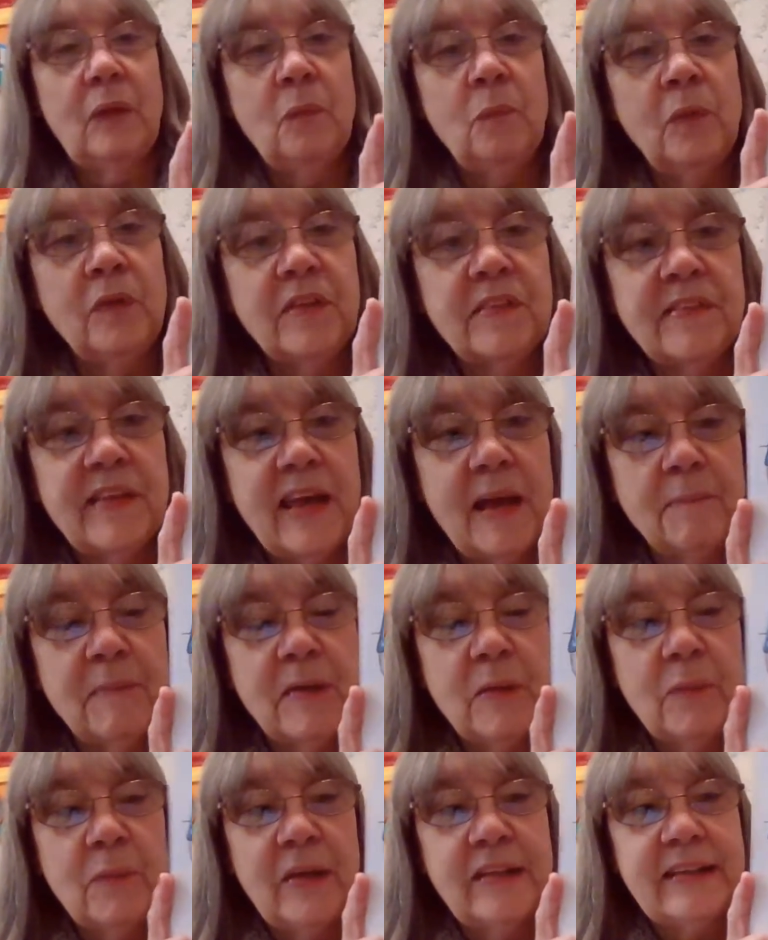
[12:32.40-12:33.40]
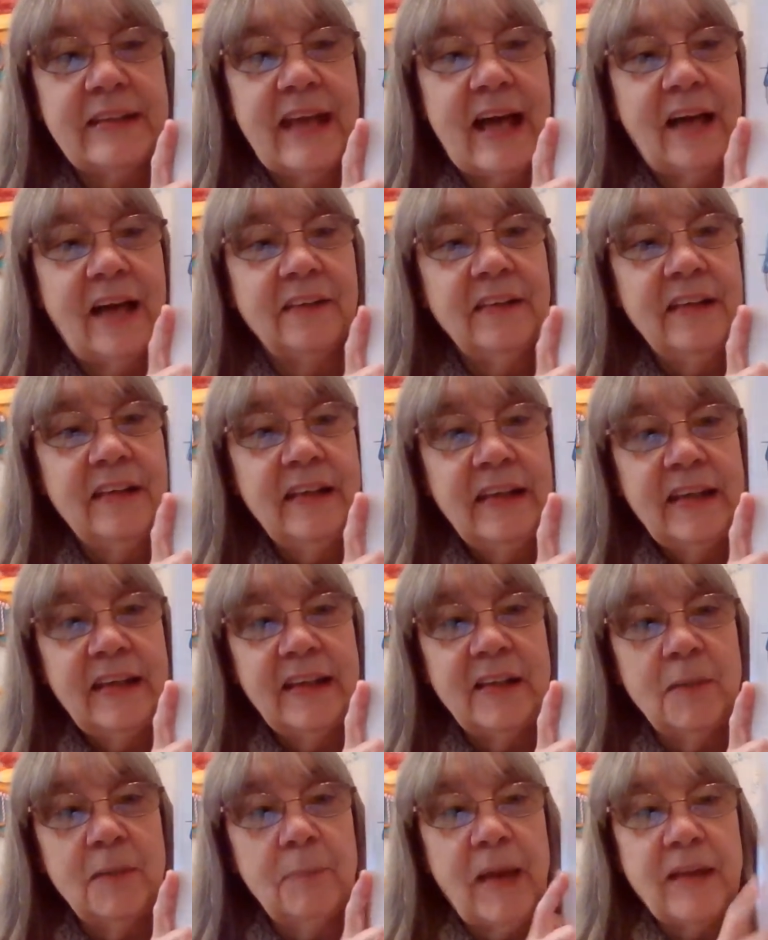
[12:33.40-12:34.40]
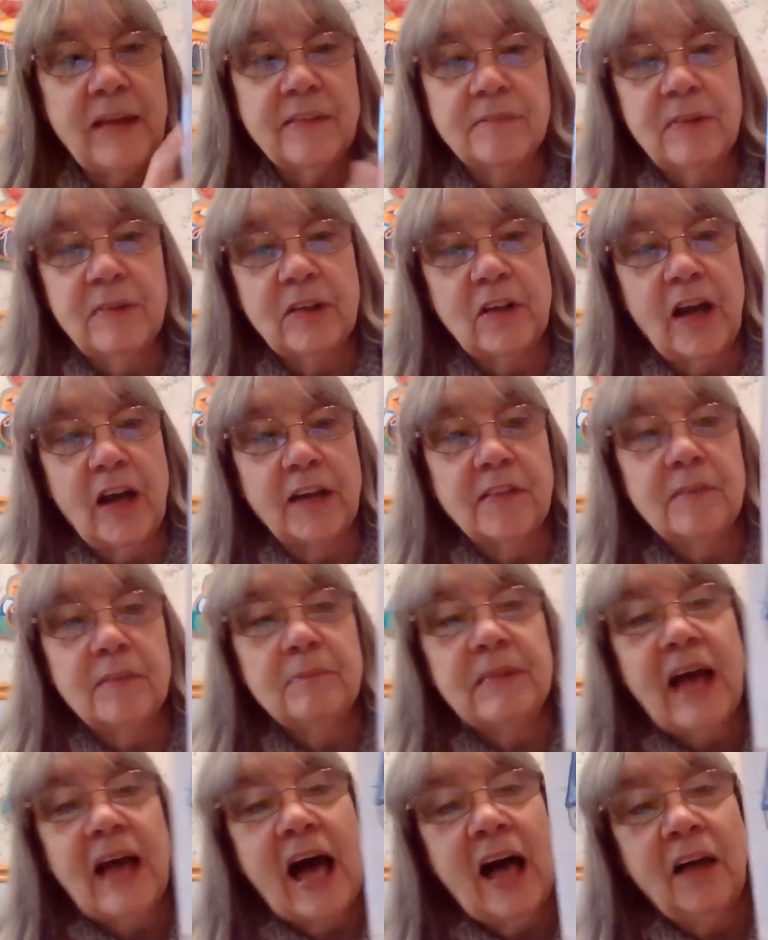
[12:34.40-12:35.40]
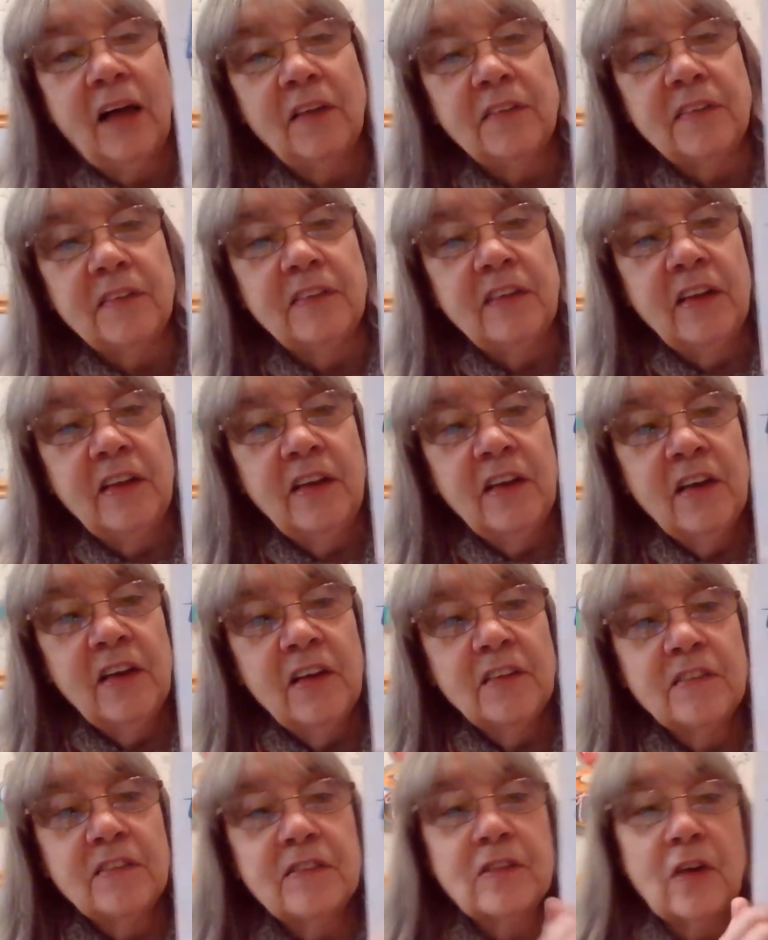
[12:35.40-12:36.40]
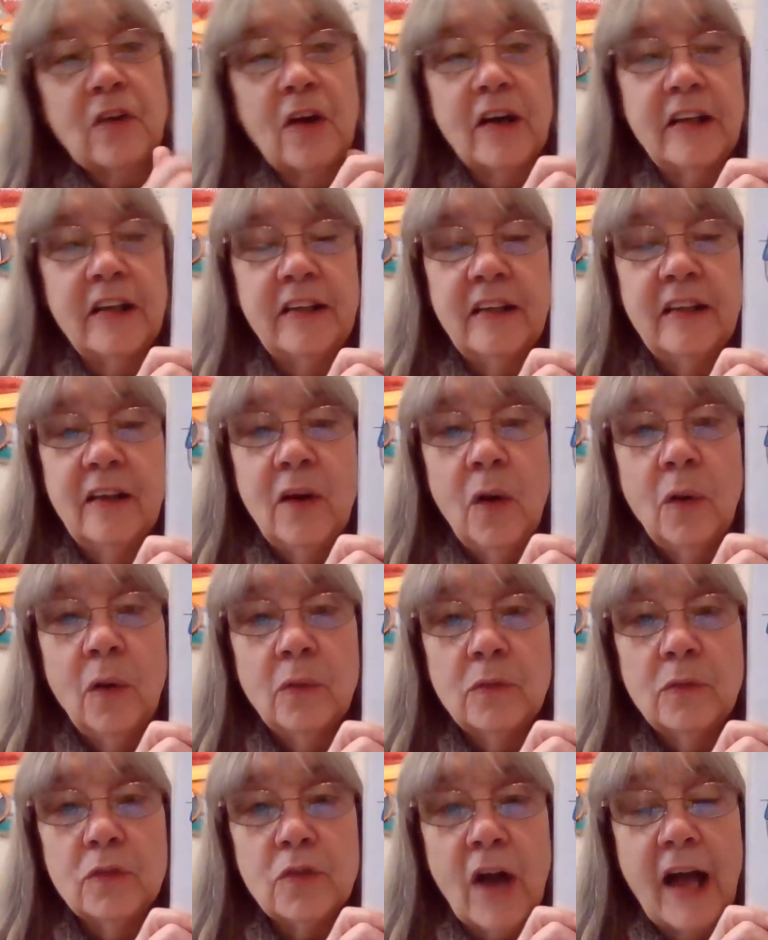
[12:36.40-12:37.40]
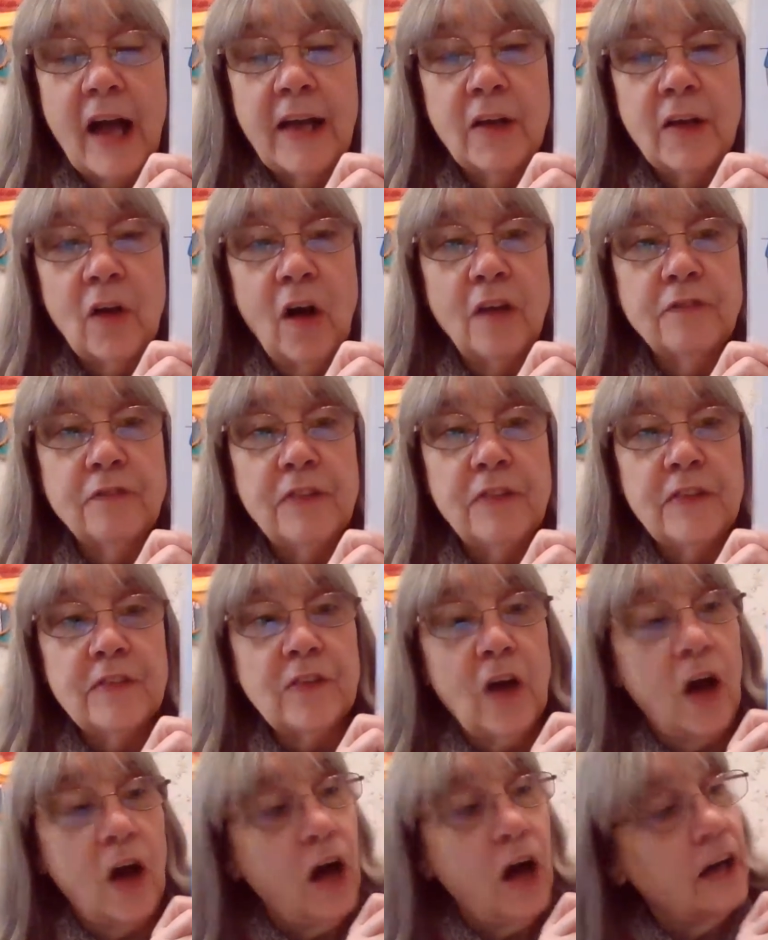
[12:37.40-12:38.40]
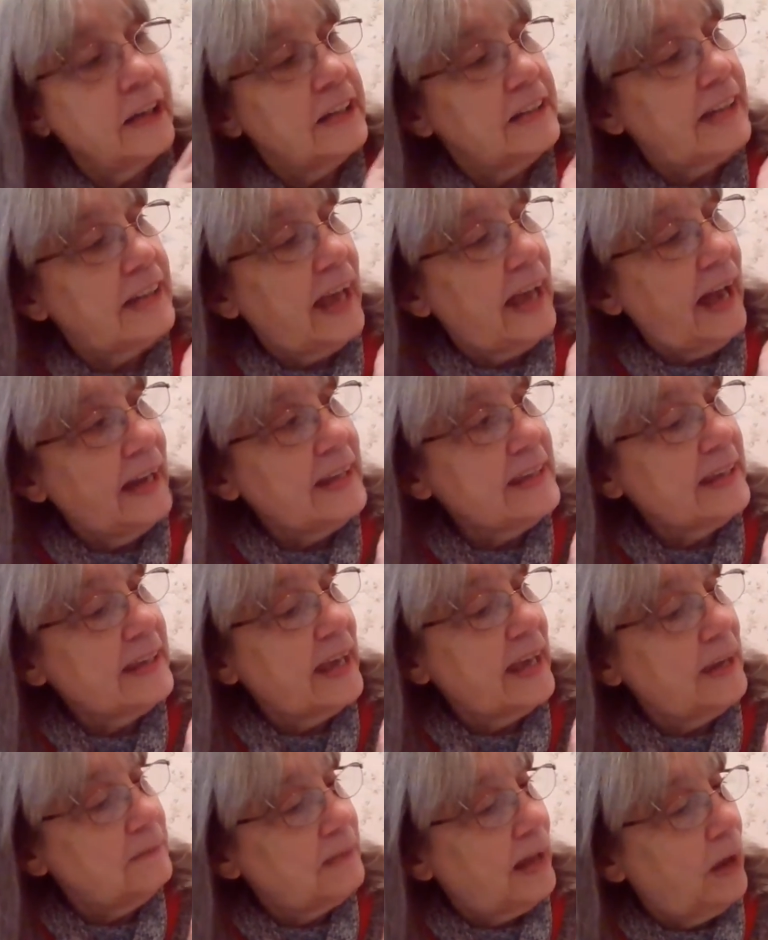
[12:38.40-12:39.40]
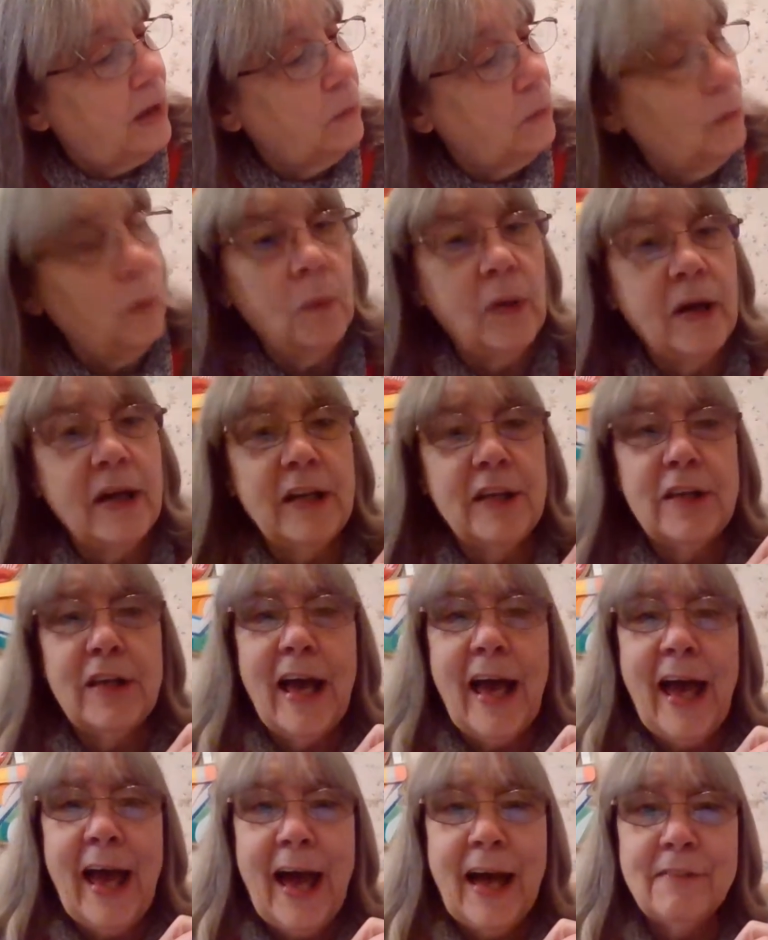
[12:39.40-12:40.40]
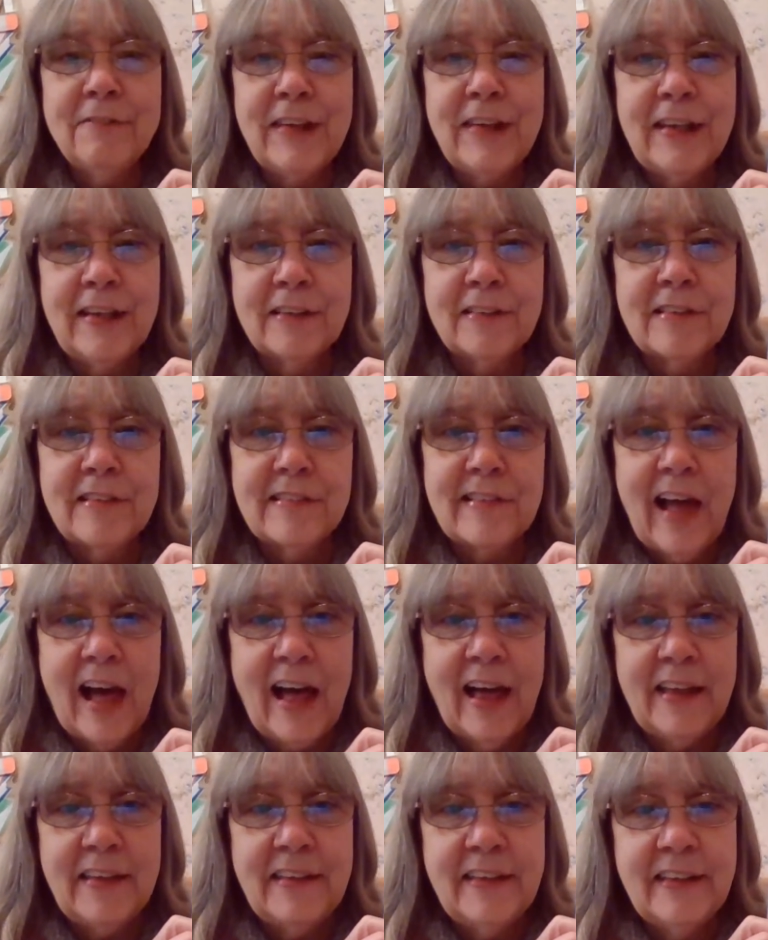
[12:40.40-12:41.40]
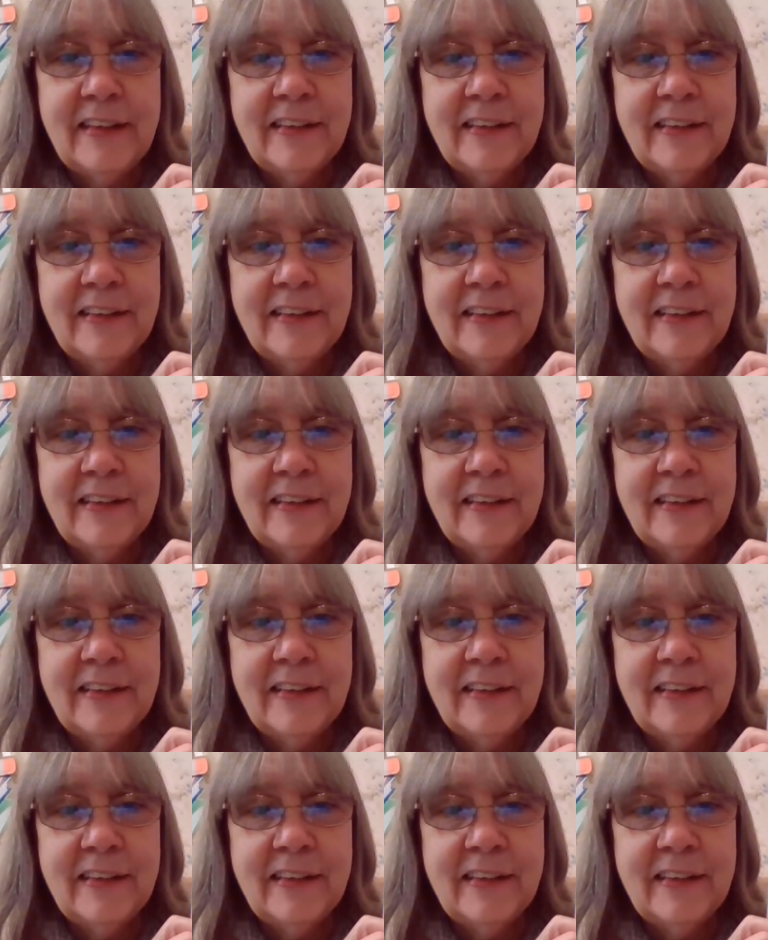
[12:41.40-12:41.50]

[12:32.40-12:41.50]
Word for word: Well, Sammy went down in the basement got some towels and started drying off his dog. And daddy came down. what do you have here, son?